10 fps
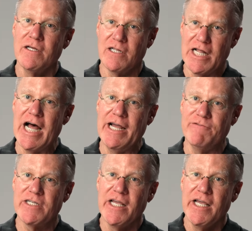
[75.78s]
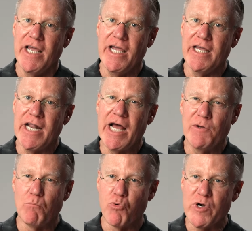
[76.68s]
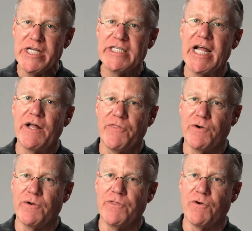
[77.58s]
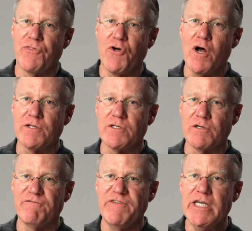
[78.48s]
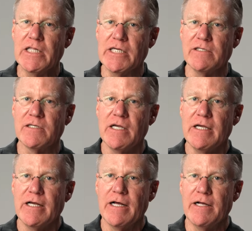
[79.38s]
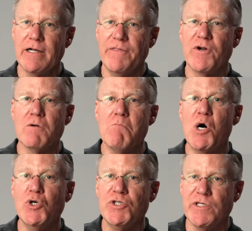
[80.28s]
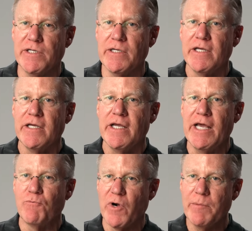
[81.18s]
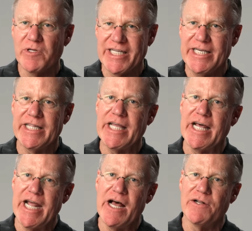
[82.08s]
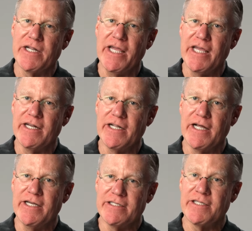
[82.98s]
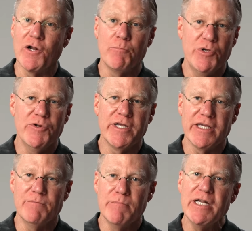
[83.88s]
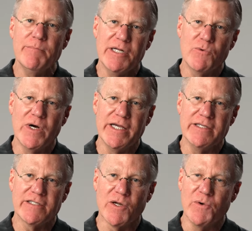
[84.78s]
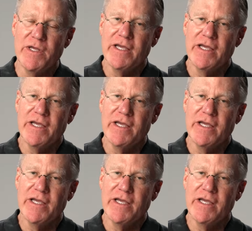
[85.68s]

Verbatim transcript: lives, and how it brings out their thoughts, their feelings, their emotion, and we're able to get that out, and it's therapeutic in many ways. So